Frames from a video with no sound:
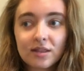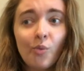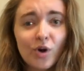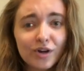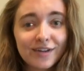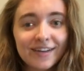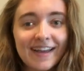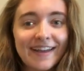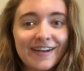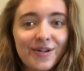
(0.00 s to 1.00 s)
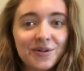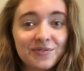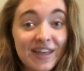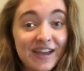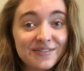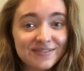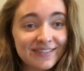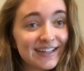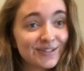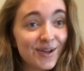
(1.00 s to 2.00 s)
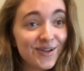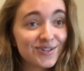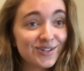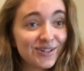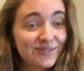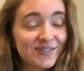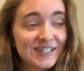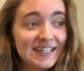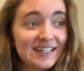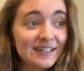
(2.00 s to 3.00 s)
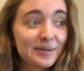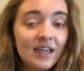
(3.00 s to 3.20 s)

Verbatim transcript: work and and all of that exhaustion and fatigue,